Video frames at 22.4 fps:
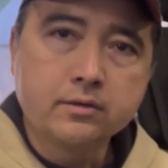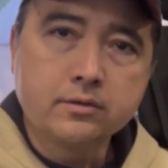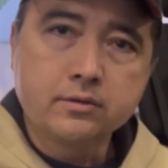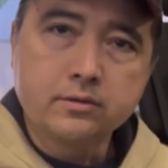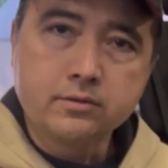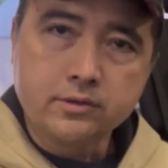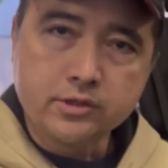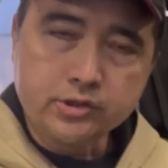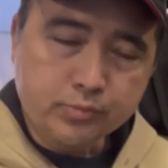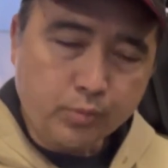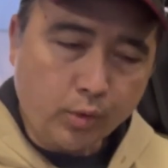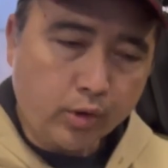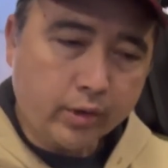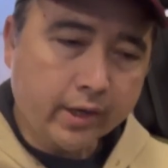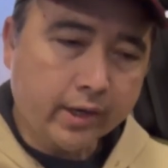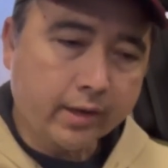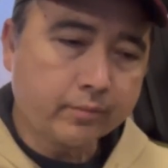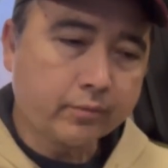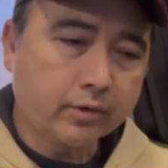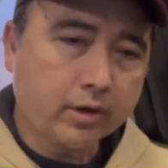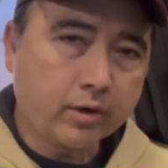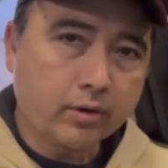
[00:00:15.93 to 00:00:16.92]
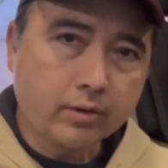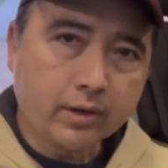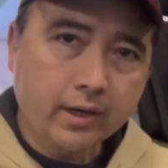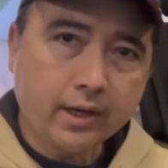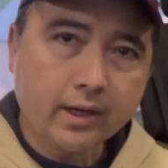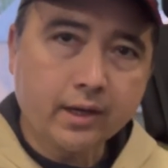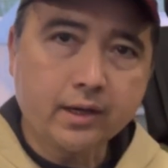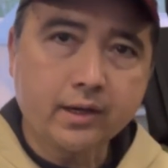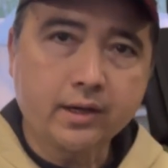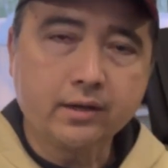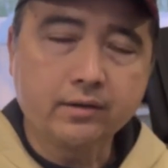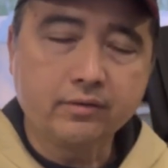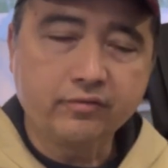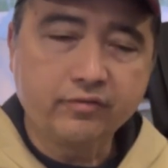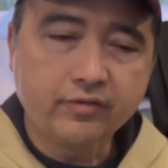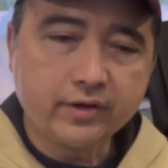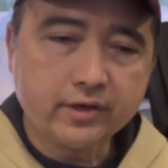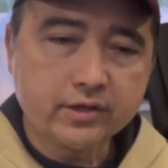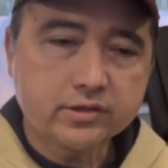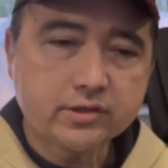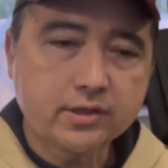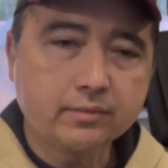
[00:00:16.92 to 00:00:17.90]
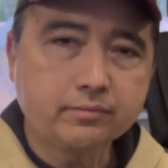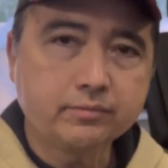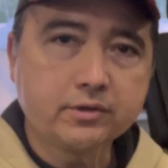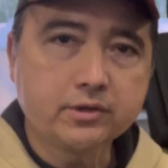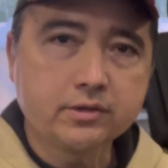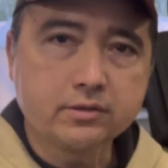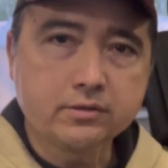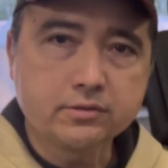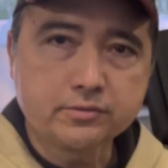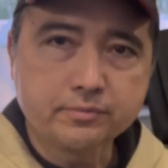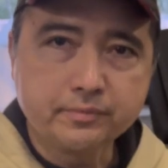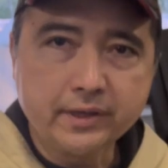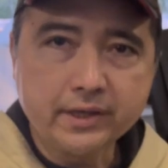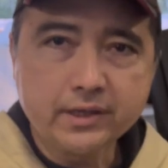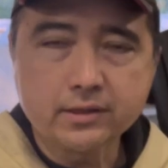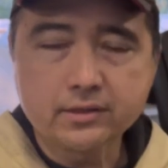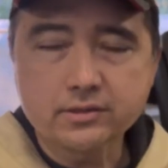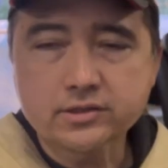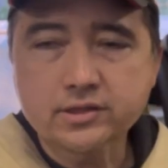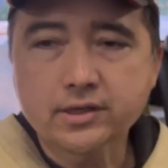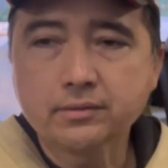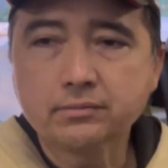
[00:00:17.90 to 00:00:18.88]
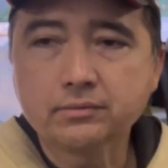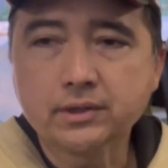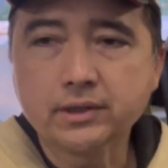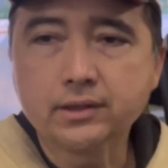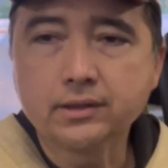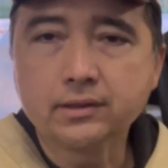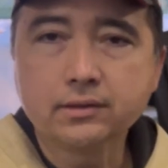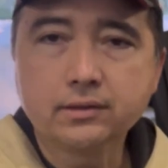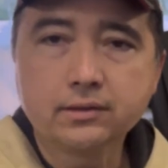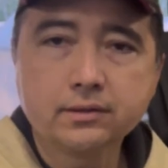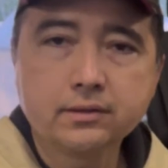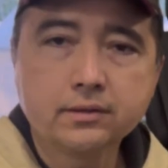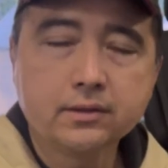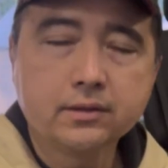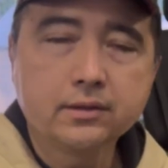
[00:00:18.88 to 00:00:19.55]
This morning I'm going to go ahead and finish up the speaker assembly,